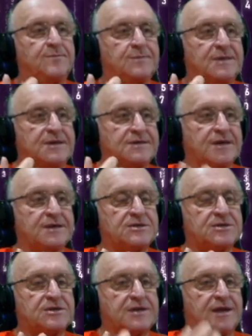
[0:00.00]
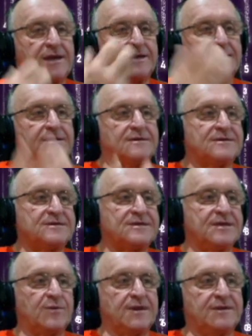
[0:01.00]
in touch and see
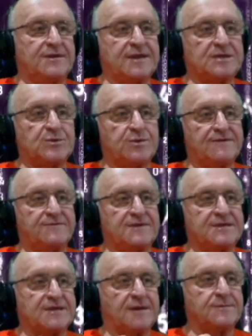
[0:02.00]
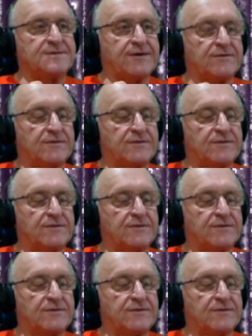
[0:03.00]
when the next one of these comes out,